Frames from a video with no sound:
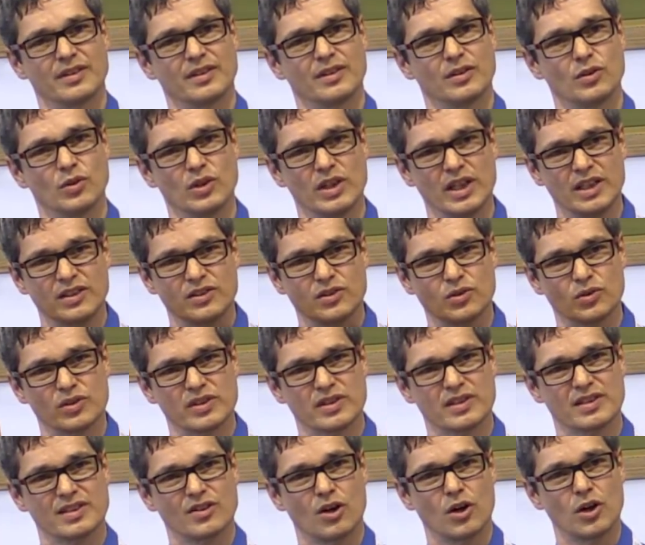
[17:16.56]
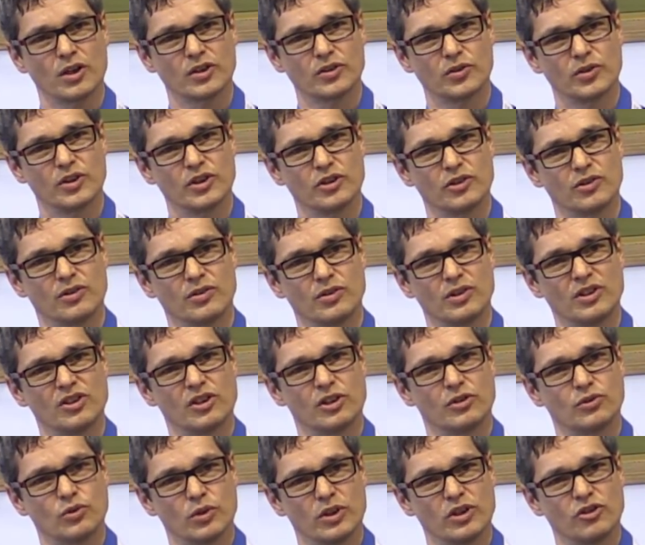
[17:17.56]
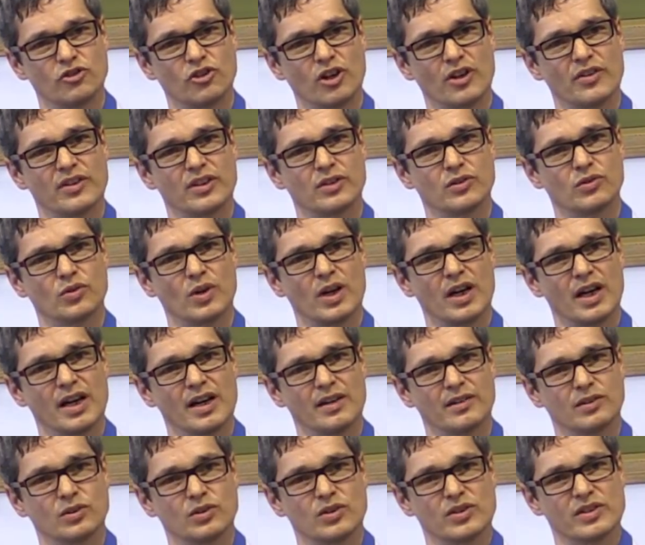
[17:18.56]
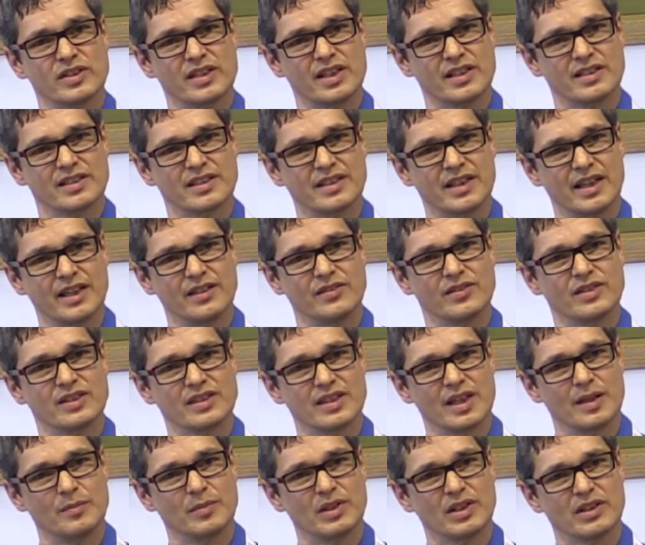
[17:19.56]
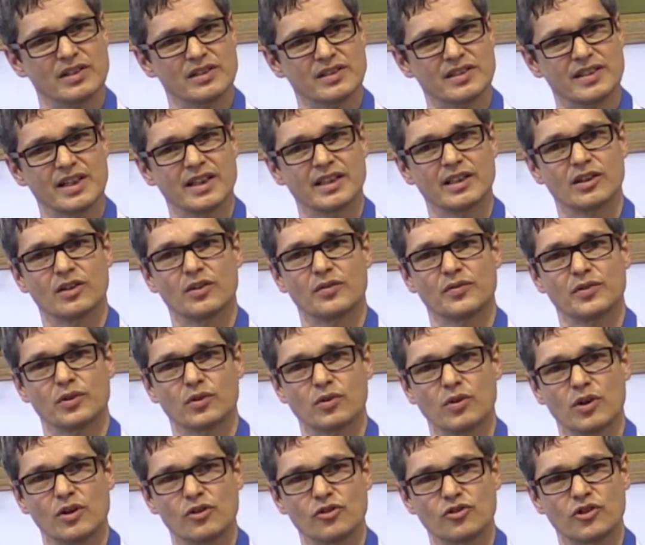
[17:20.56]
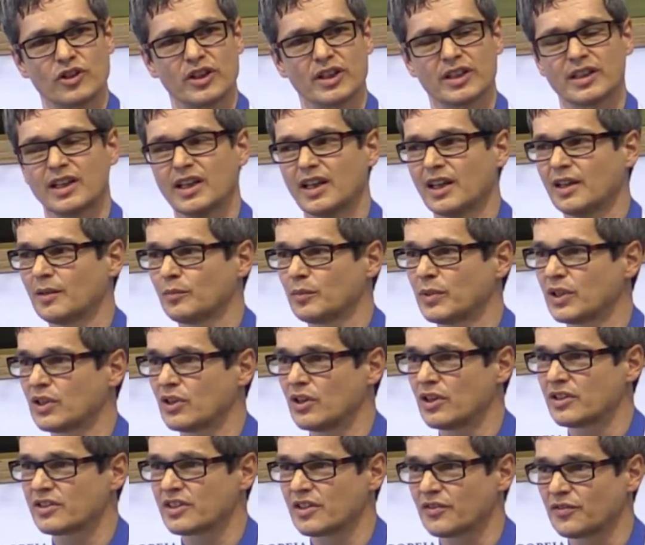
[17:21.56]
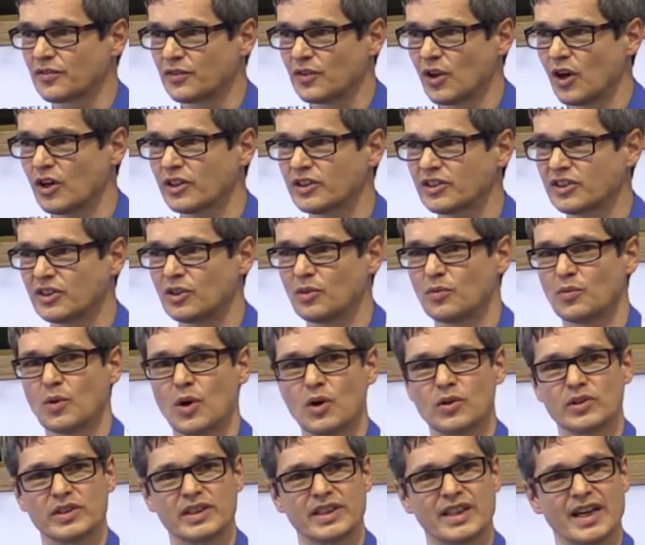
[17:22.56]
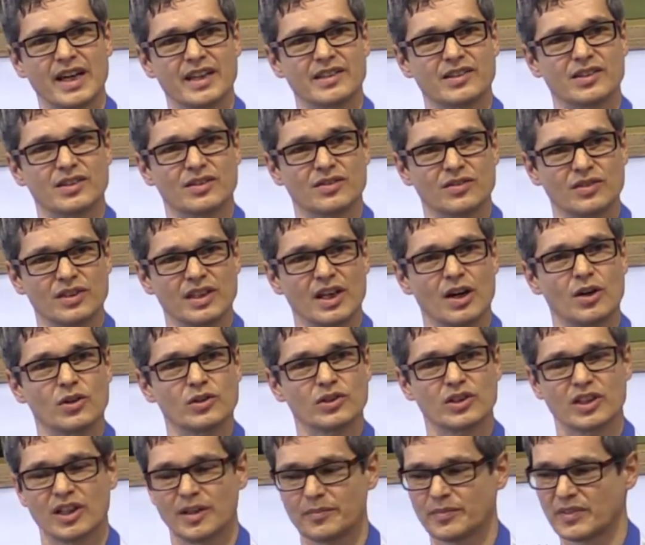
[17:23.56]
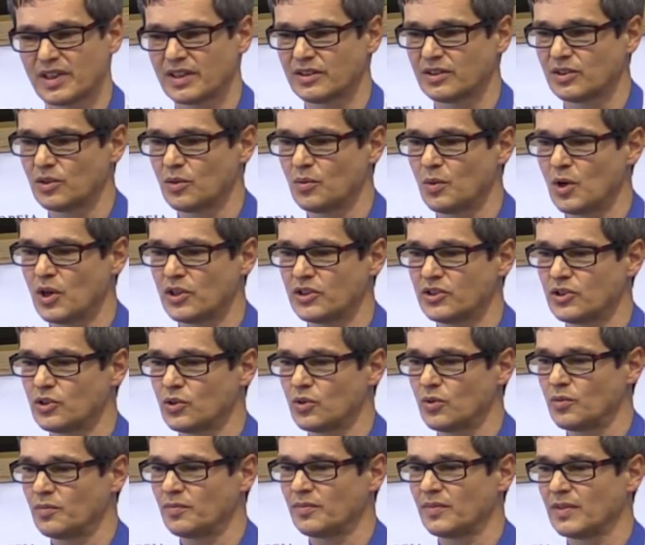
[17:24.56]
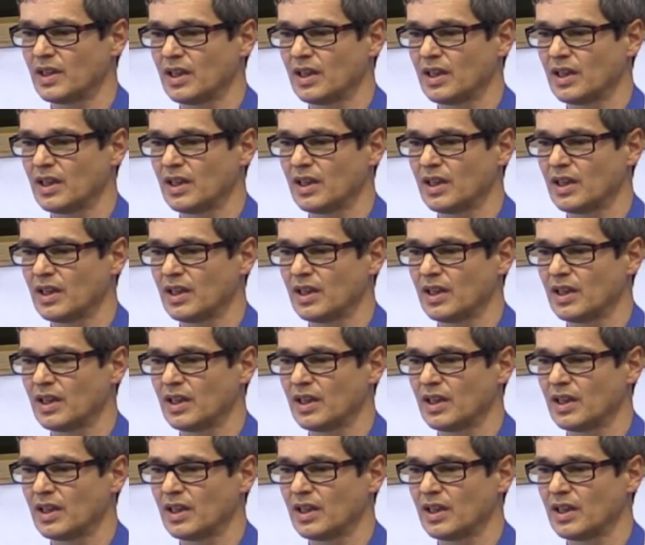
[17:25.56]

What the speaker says: you need to talk to each other and to sustain the same understanding of the contract, because if not, you won't get the outcome that you want to.